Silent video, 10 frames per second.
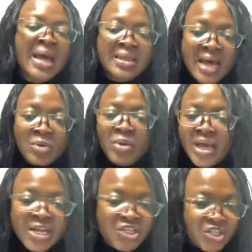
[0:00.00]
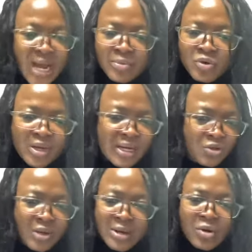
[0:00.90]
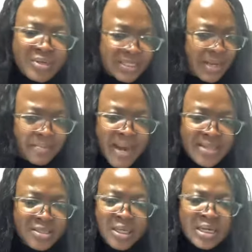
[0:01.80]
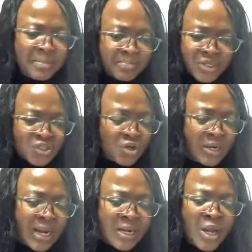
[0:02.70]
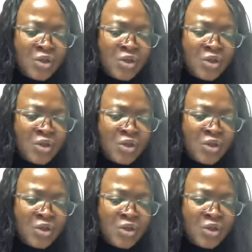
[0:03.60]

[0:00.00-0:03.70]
That way, each time you can always come back to it and be sure that